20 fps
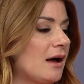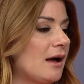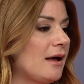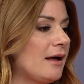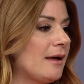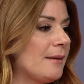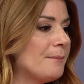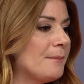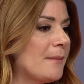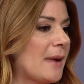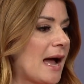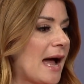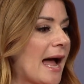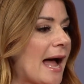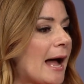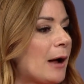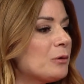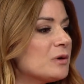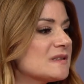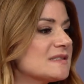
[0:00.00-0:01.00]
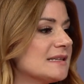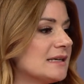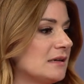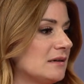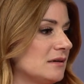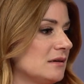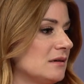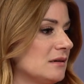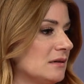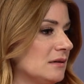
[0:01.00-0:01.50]
Um, how does it
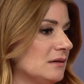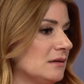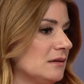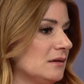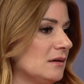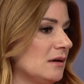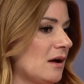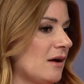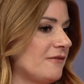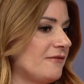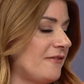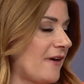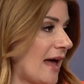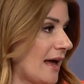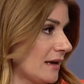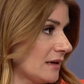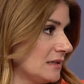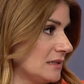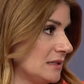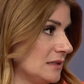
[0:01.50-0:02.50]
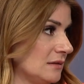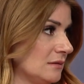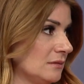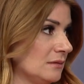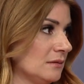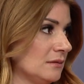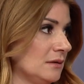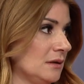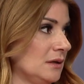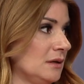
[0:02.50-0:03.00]
affect? Mm -hmm